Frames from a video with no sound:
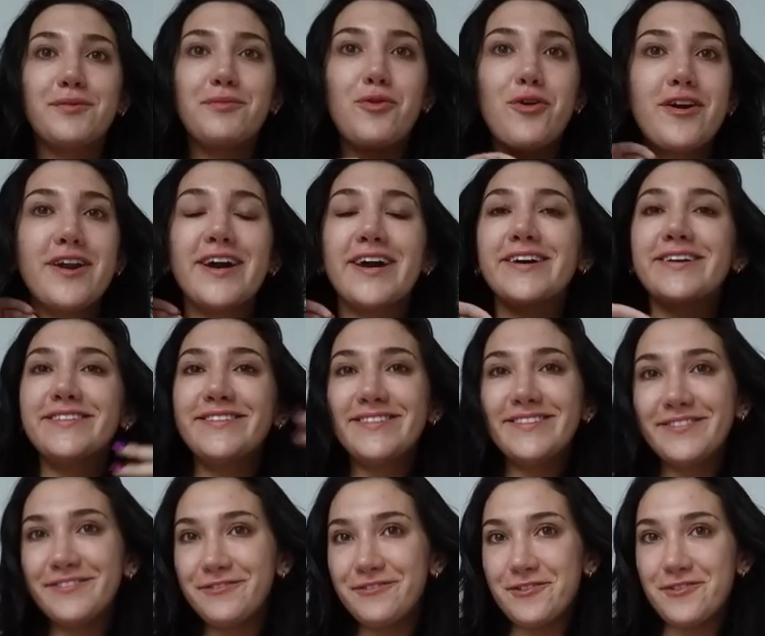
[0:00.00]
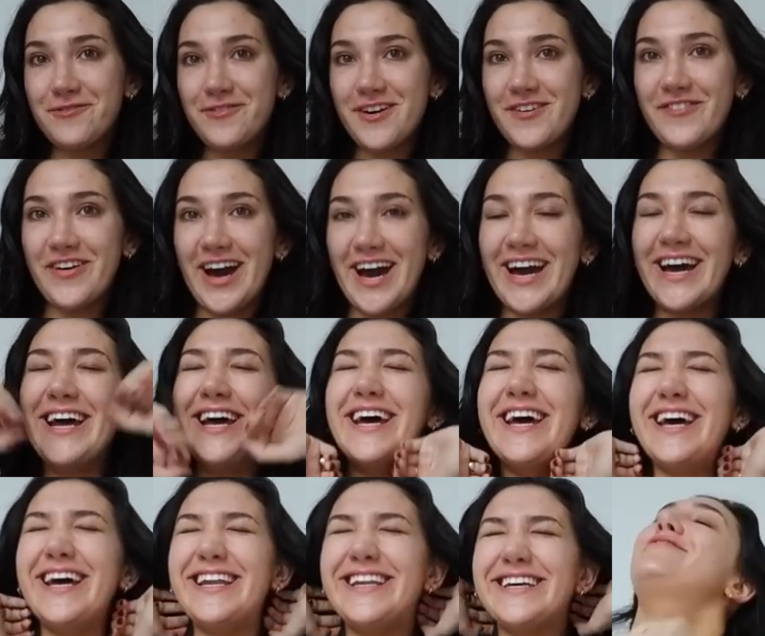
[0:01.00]
Good morning from my bed.
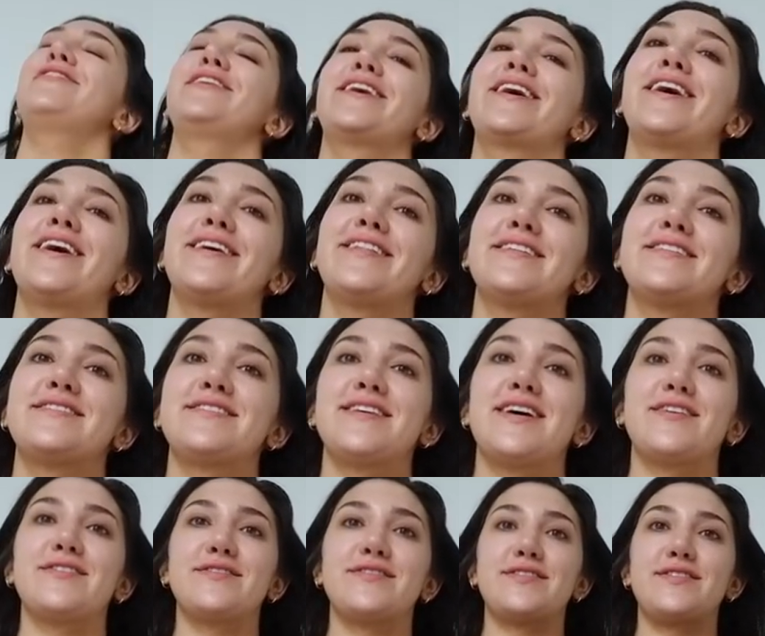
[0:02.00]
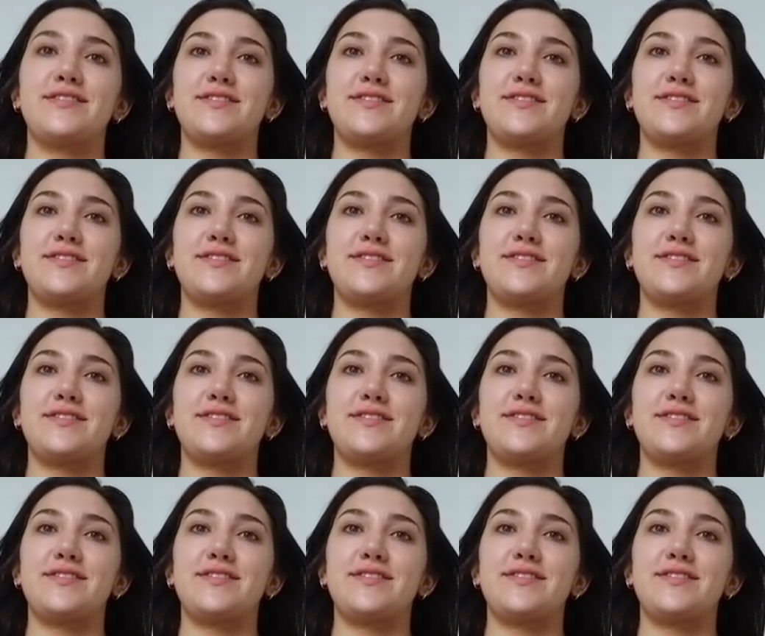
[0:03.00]
Oh my God, that sounds